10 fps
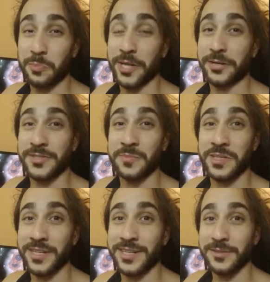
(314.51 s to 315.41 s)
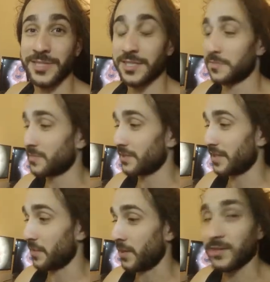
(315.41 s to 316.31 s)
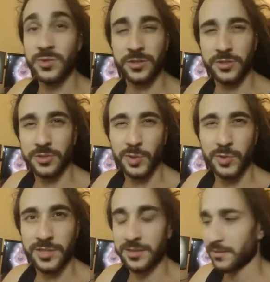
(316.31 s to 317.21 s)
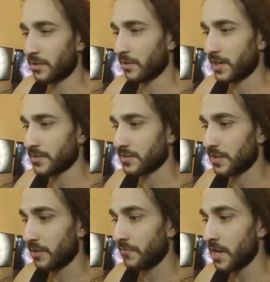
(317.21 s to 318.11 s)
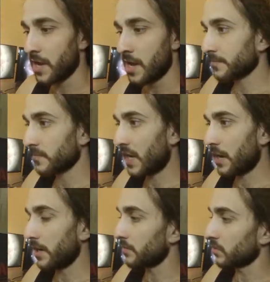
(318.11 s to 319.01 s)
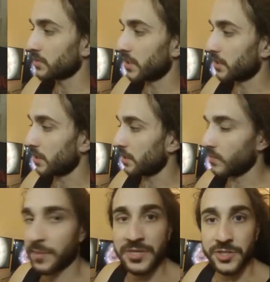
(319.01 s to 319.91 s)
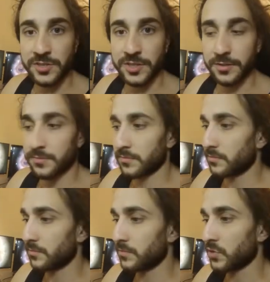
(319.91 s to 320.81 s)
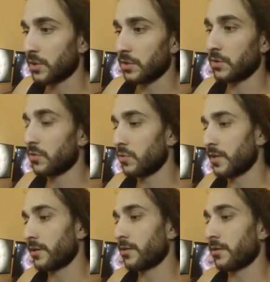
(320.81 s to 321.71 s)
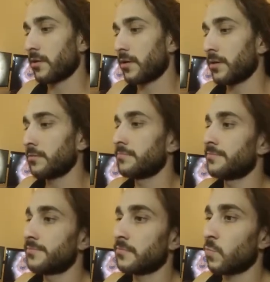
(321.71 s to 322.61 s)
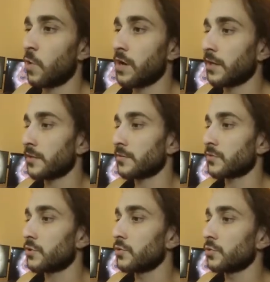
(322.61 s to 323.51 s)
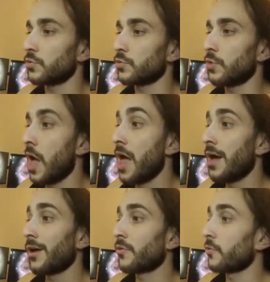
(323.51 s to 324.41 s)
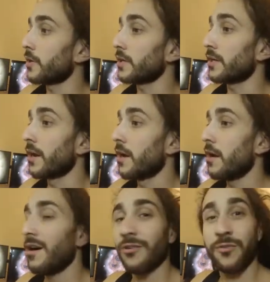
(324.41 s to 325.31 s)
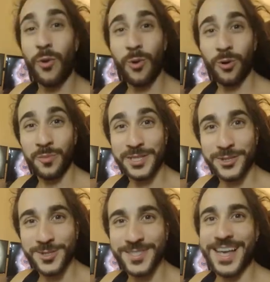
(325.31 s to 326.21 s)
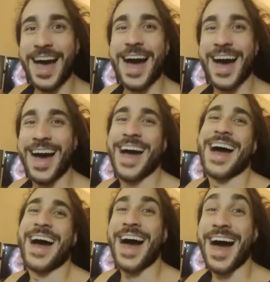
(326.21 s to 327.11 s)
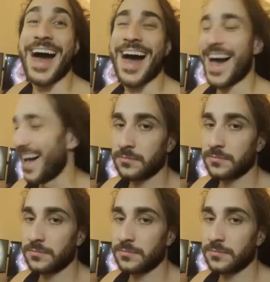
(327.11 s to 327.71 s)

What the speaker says: player something in a kill team campaign. Usually you're just losing all kinds of stuff. All right, looks like we got missions here. So there are 1, 2, 3, 4 missions. There are